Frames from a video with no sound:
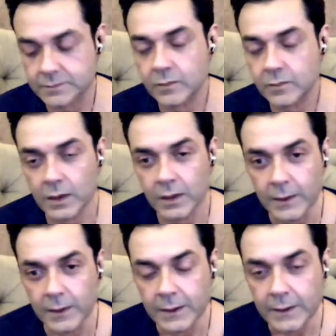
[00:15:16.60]

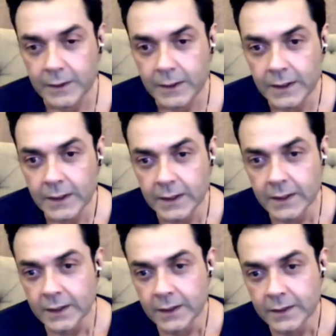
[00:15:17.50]

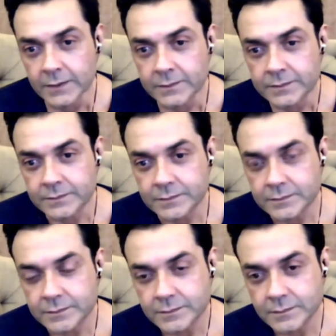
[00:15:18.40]

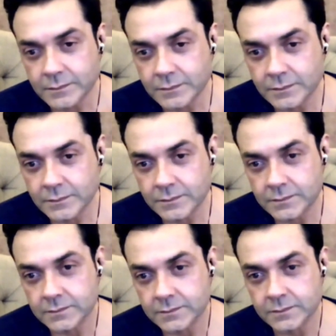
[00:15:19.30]

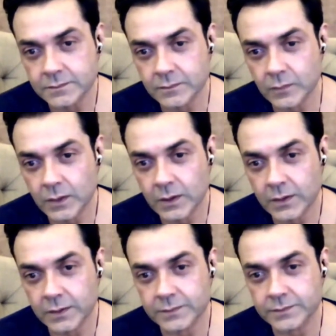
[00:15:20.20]

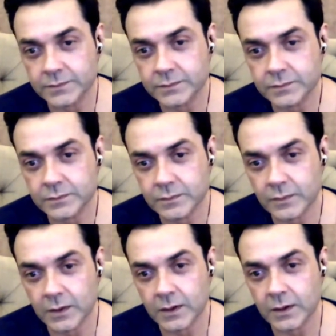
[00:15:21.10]

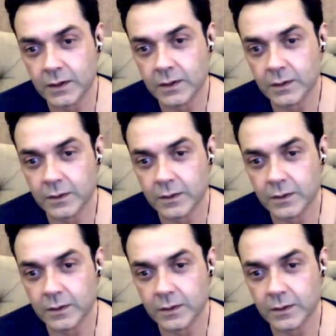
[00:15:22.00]
(not speaking)